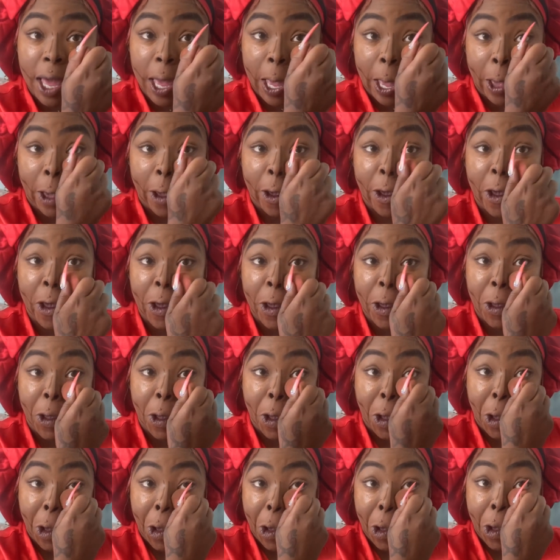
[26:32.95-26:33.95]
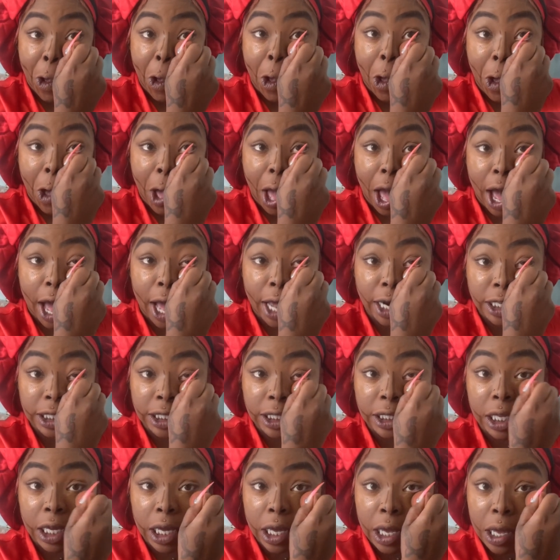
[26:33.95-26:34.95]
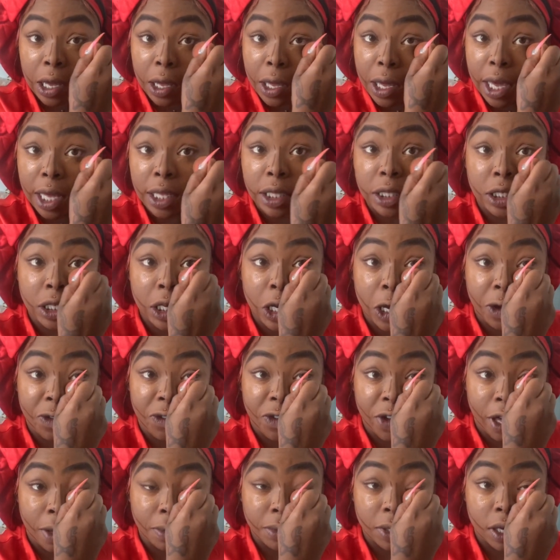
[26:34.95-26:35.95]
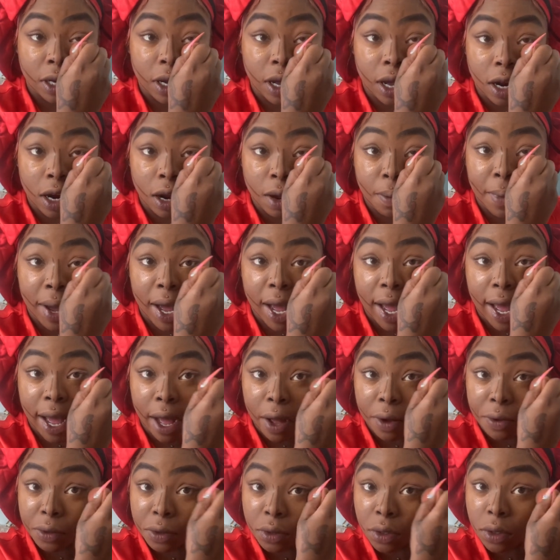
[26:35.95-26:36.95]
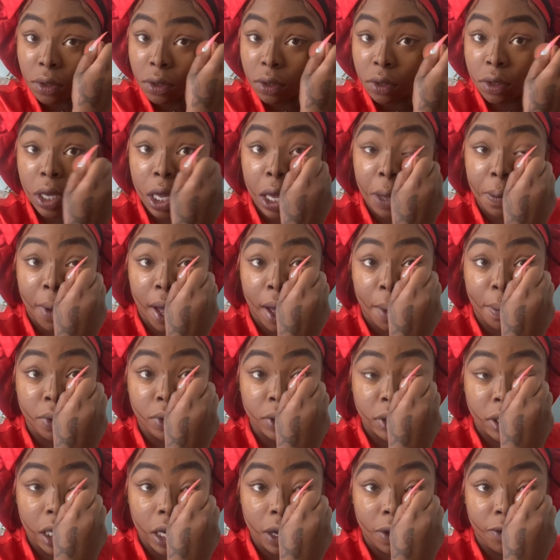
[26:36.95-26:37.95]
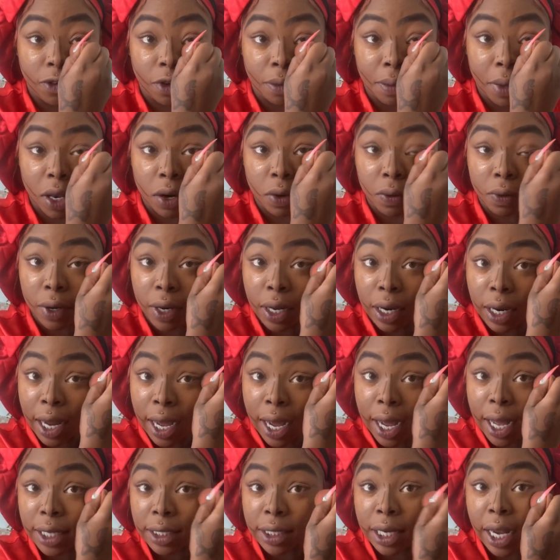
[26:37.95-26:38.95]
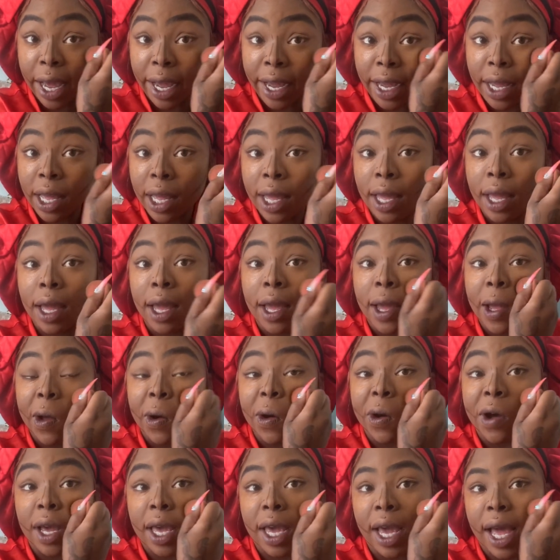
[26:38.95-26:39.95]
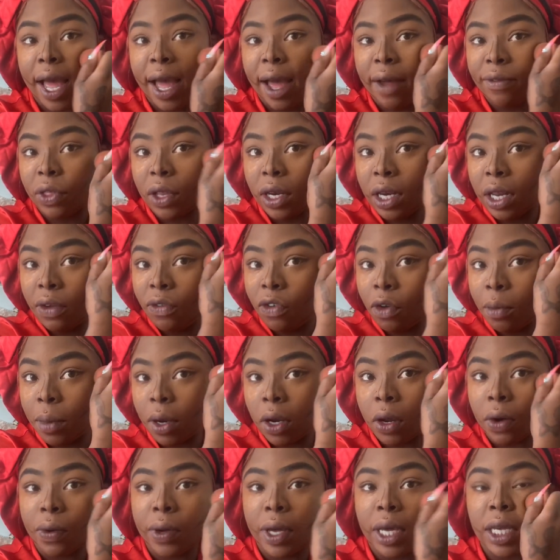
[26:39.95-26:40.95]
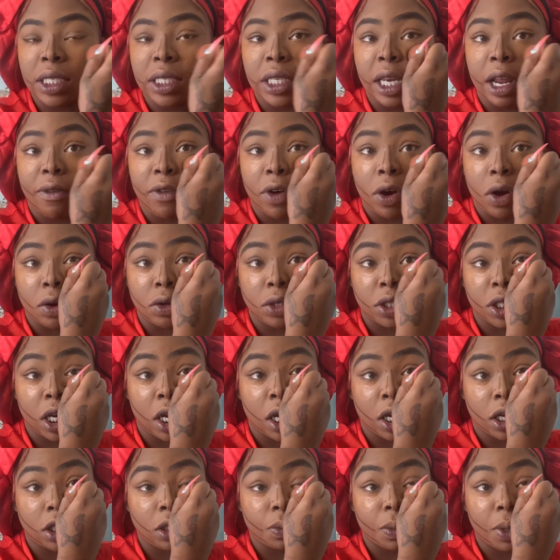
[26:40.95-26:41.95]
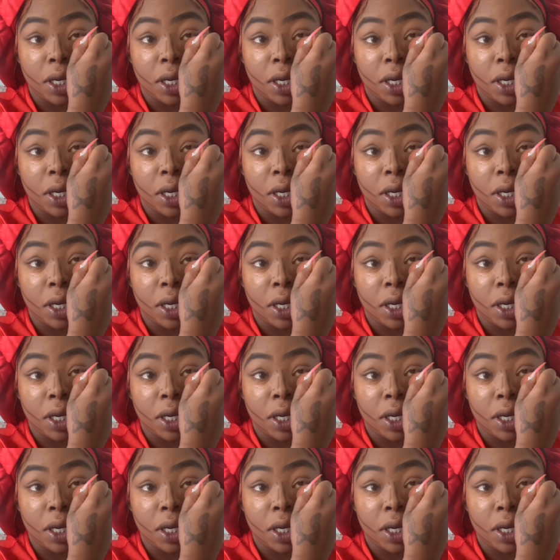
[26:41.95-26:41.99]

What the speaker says: And honestly, it took for him to cut up my house and my boutique for me to realize, like, okay, I have to leave him alone. He's never gonna change.